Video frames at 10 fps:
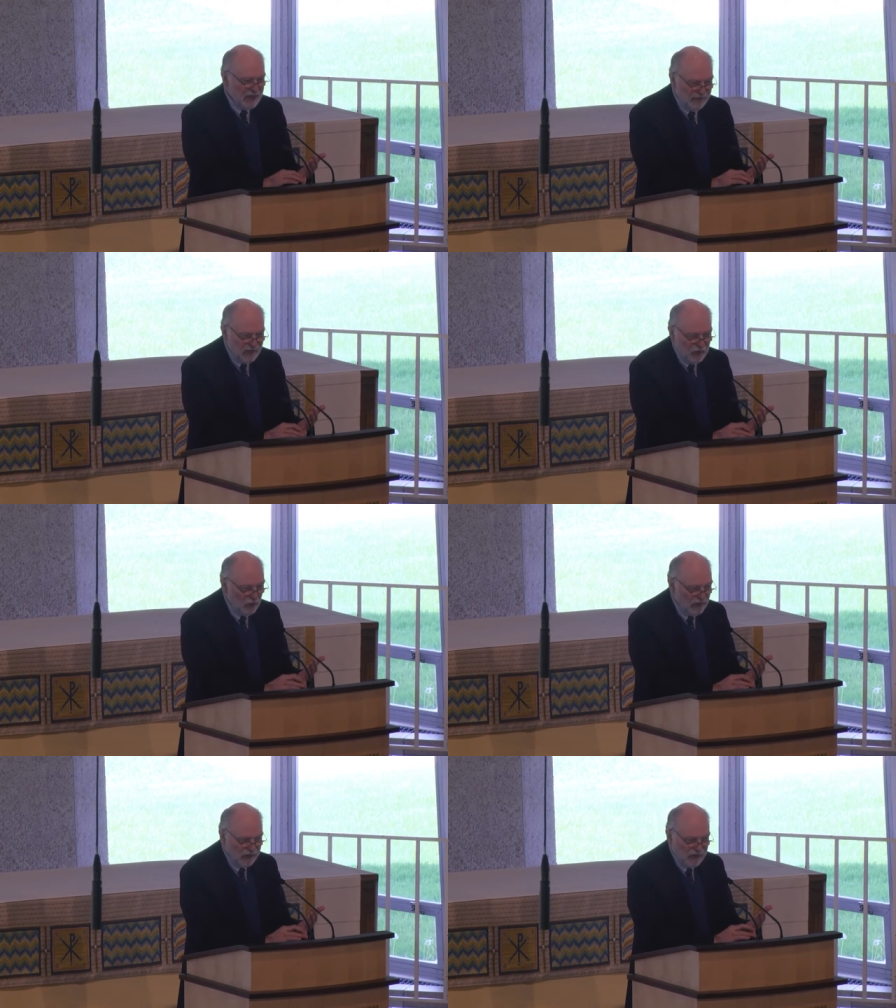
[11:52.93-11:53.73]

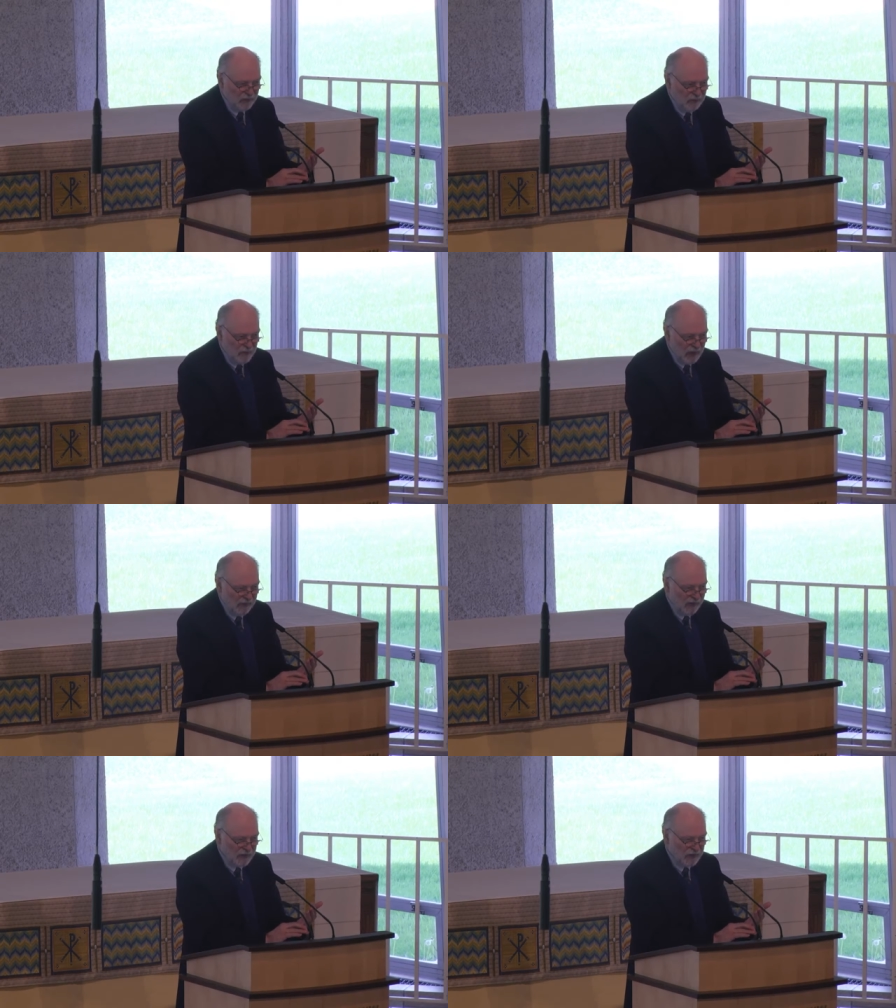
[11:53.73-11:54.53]
individualism
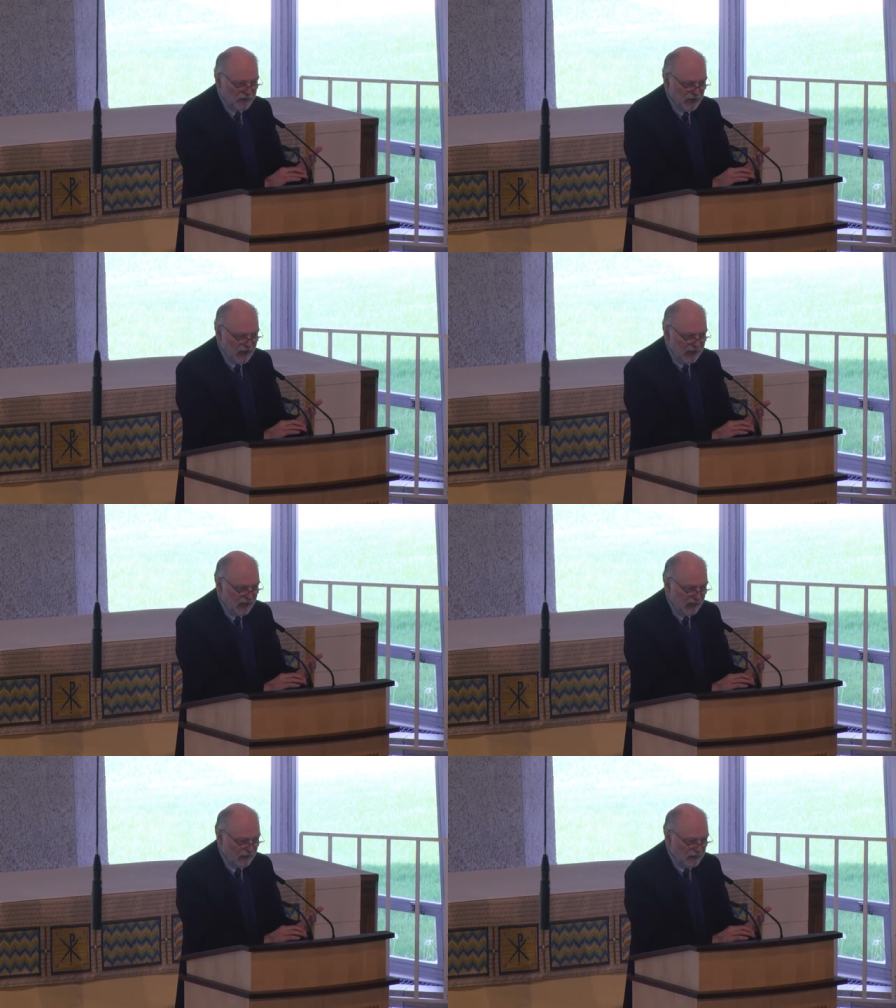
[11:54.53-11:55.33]
of our society
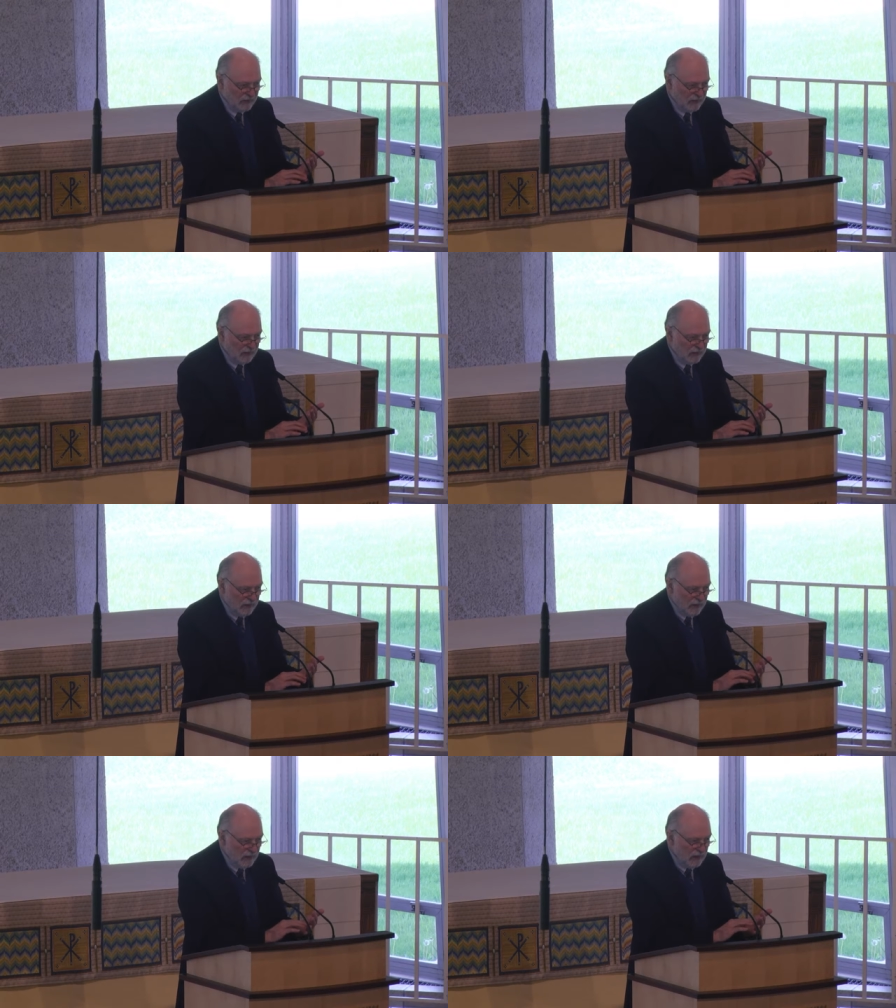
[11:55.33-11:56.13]

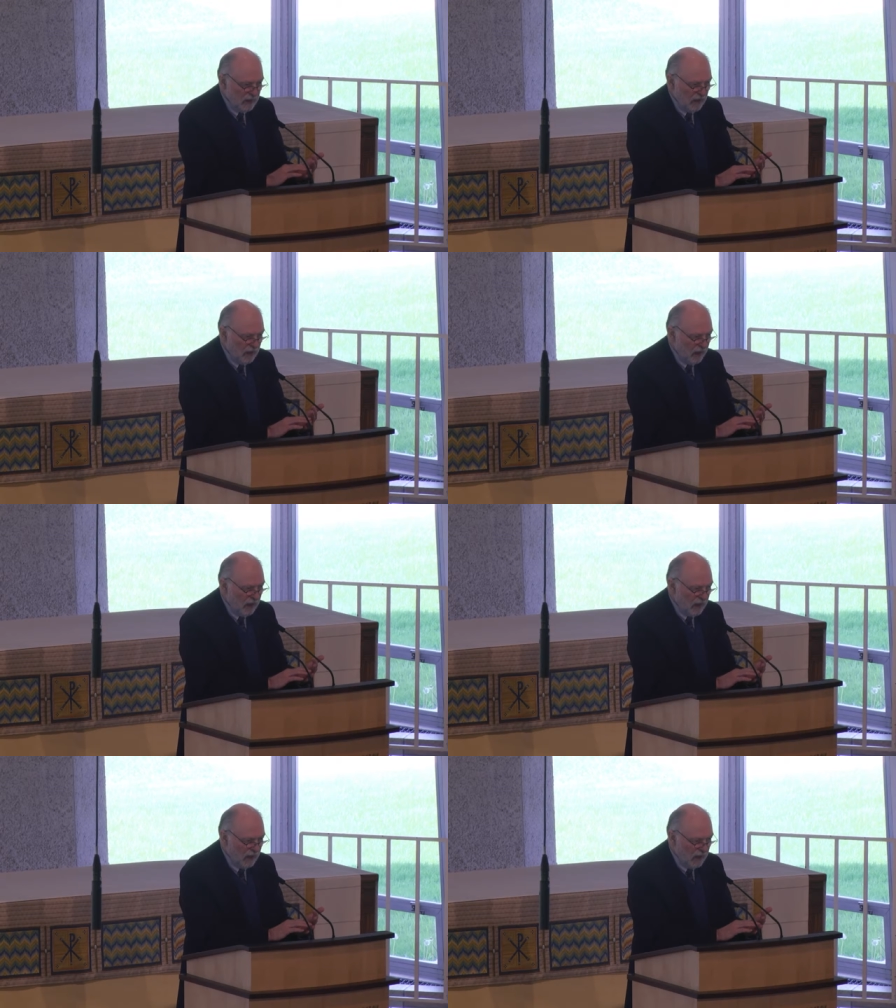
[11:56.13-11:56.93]
the,
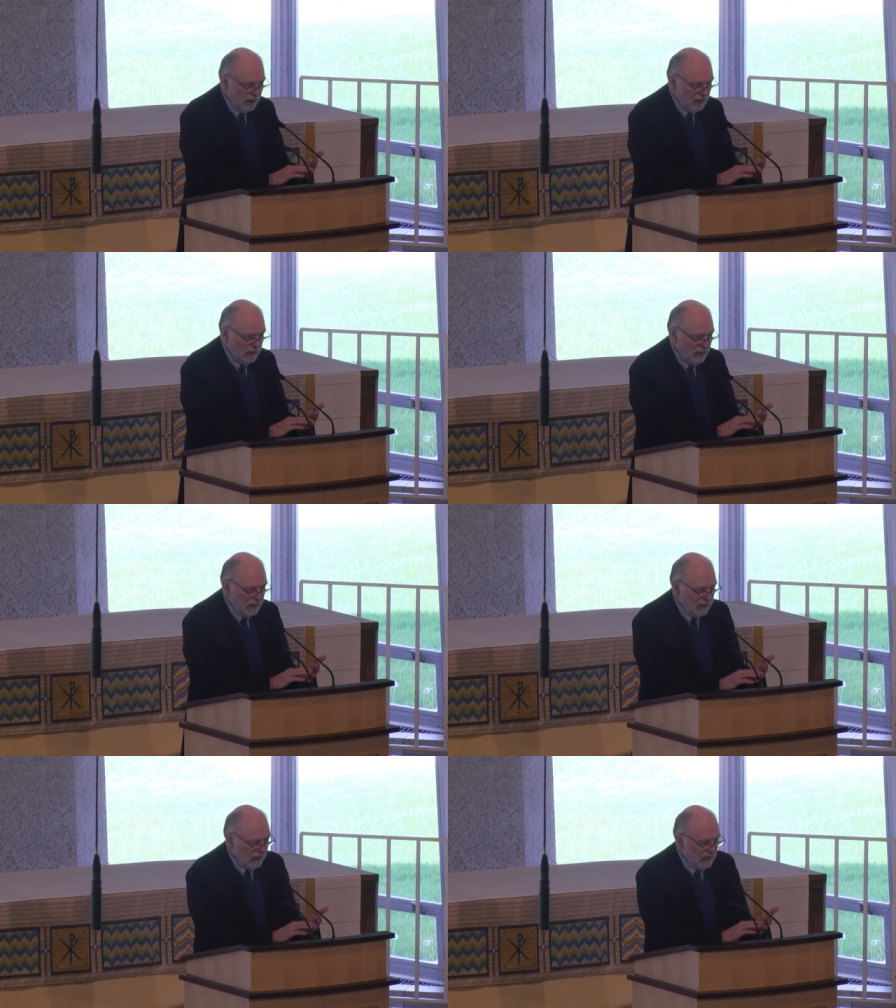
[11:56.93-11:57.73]
uh,
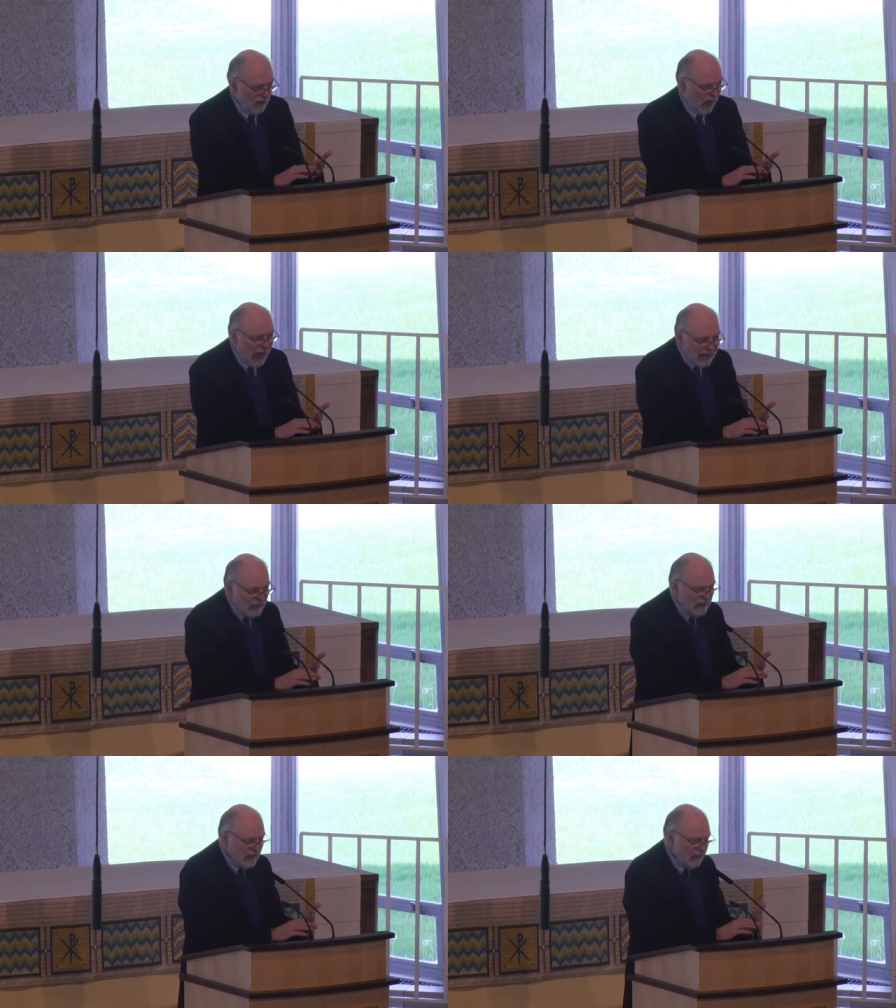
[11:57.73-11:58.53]
the, the
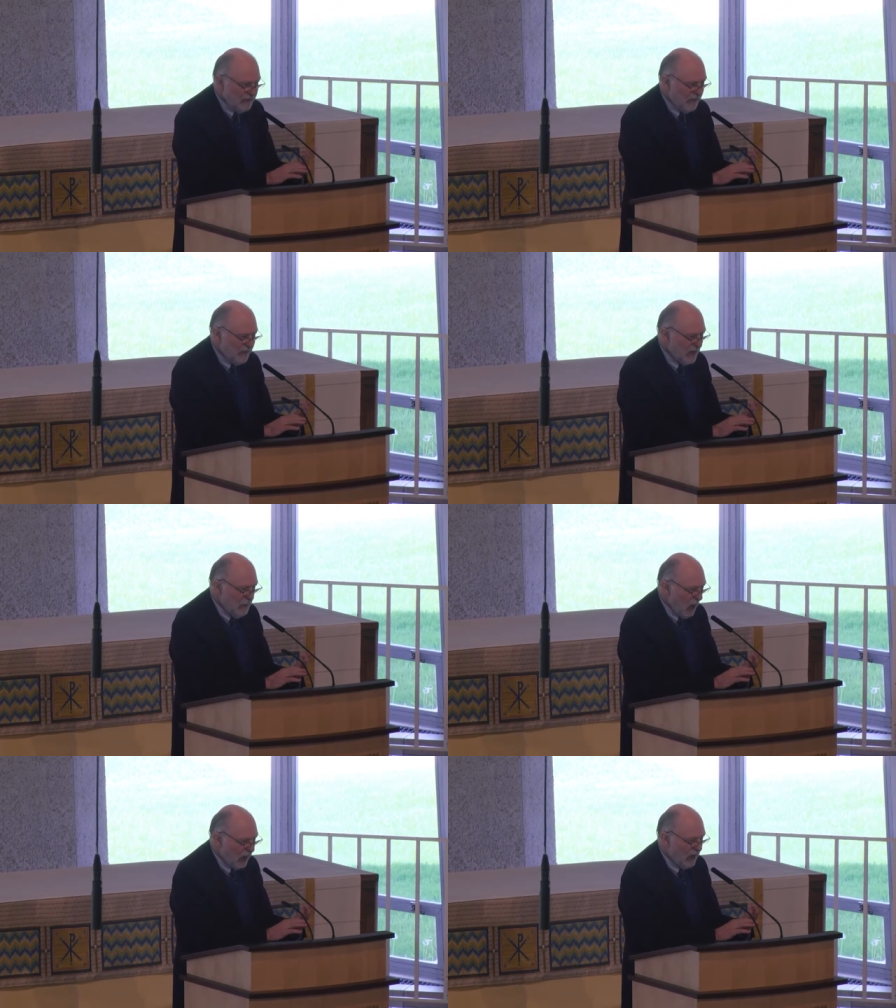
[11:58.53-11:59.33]
idol of the free
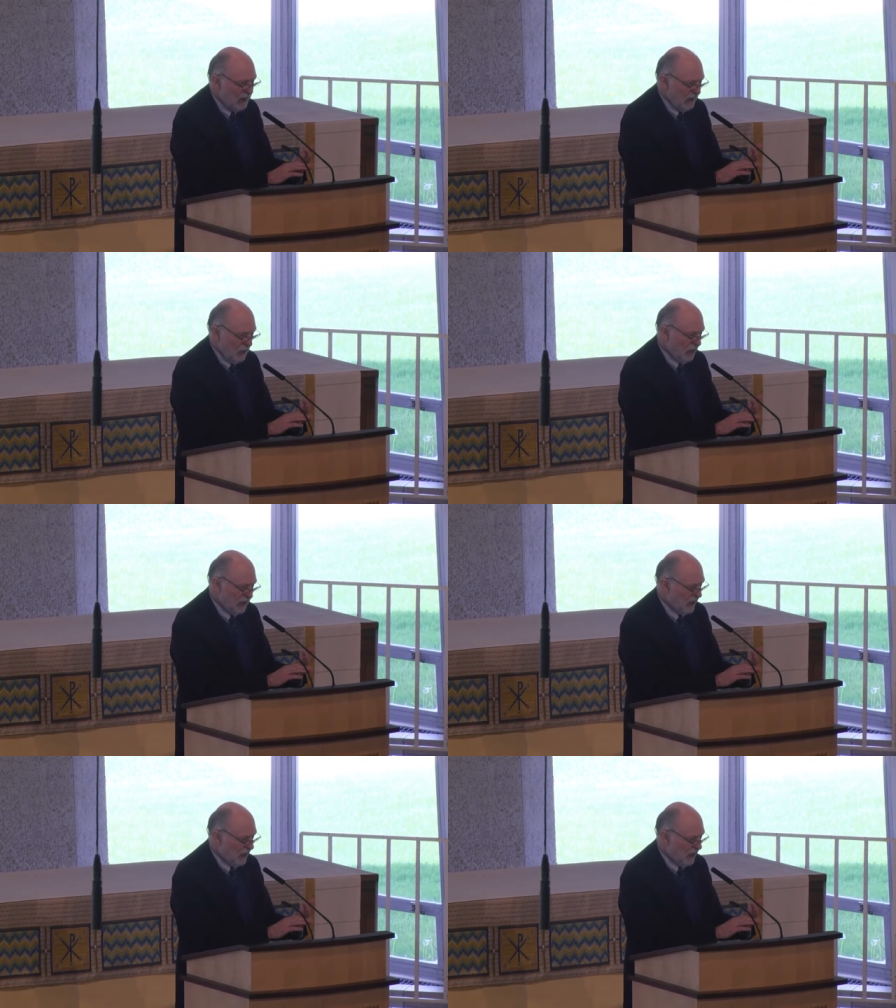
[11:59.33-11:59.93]
market that will